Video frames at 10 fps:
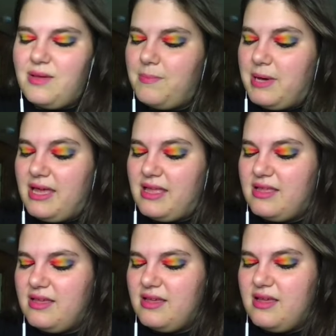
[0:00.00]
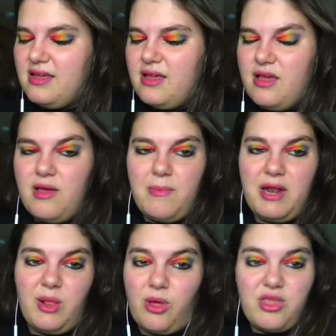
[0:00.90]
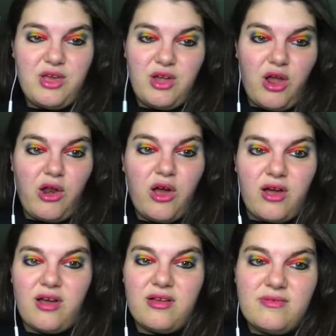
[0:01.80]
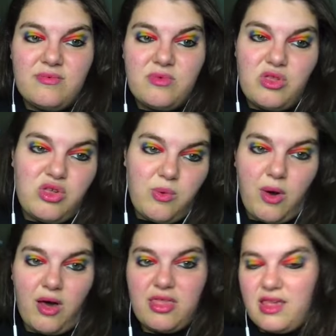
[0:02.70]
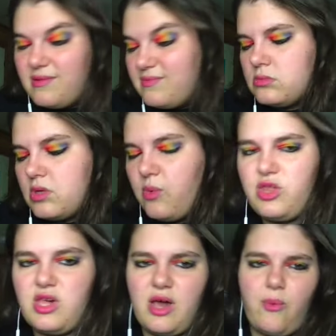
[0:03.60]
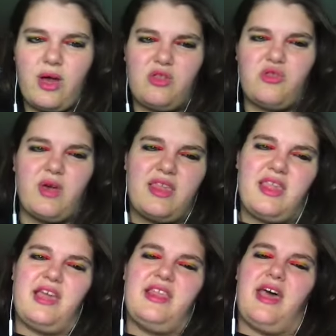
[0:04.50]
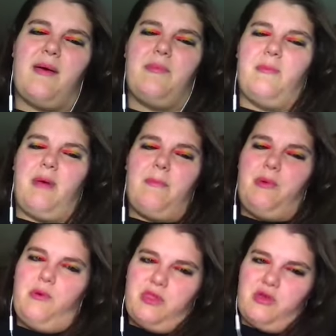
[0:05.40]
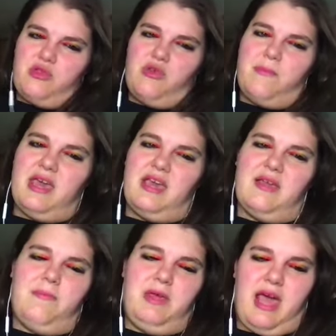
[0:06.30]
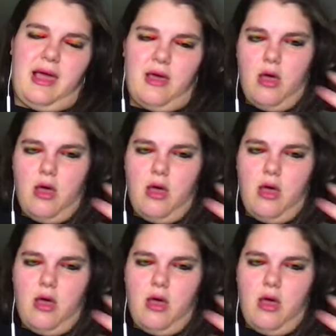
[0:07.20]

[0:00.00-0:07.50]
but but it looks good on her. She rocks it. I wish I could wear a dress like that, but my boobs are too big. It'd be like